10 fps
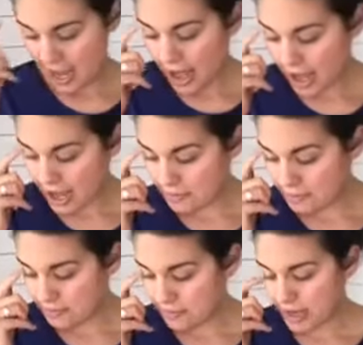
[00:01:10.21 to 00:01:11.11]

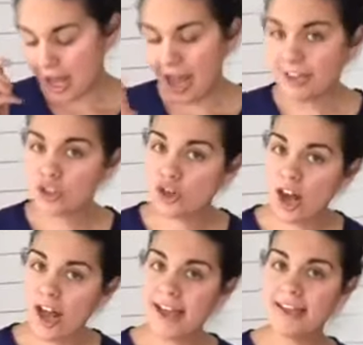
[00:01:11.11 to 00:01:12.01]
I
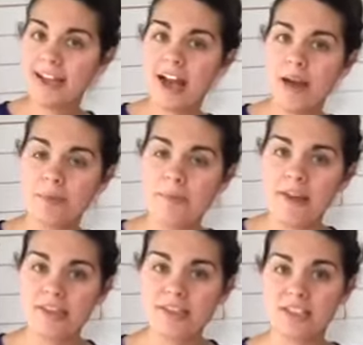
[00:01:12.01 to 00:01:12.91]
tried a couple
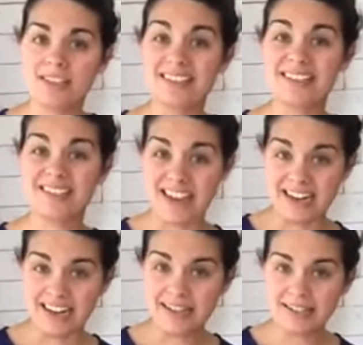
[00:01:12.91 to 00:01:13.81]
methods to
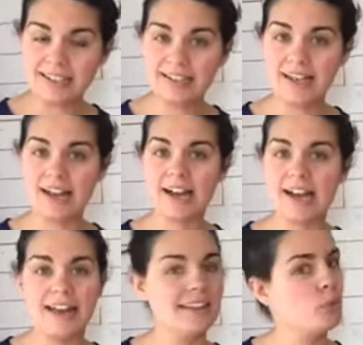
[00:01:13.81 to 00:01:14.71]
stain it
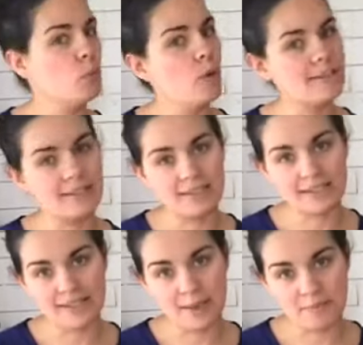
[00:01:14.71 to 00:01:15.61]
and it wasn't
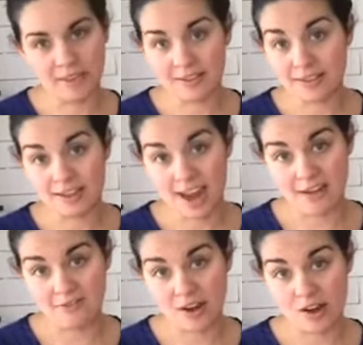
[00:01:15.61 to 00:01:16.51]
accepting the
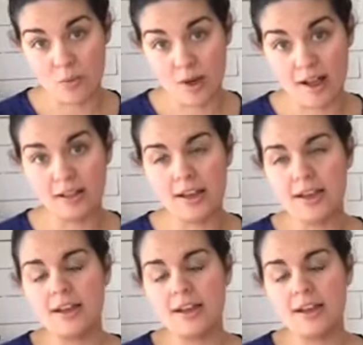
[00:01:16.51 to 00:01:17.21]
stain very well.